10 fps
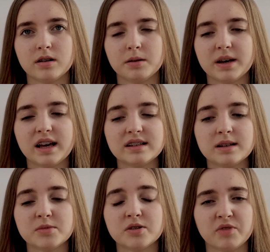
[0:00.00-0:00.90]
but he
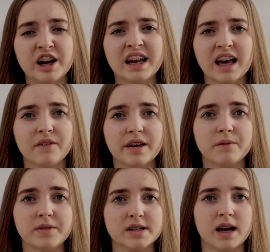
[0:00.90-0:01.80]
seemed to really have it
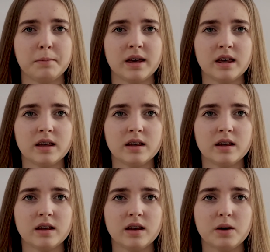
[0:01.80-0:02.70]
in for Tammy,
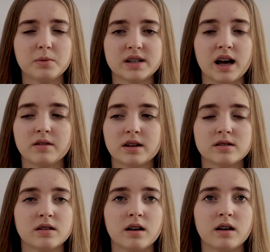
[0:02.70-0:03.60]
who was now
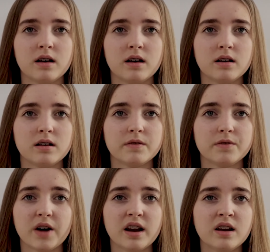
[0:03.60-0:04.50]
this
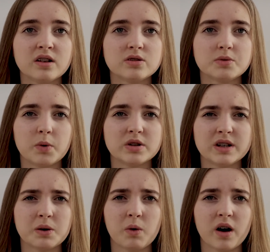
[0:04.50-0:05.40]
friendless,
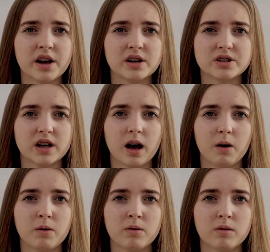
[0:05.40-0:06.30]
spotty, quiet shell.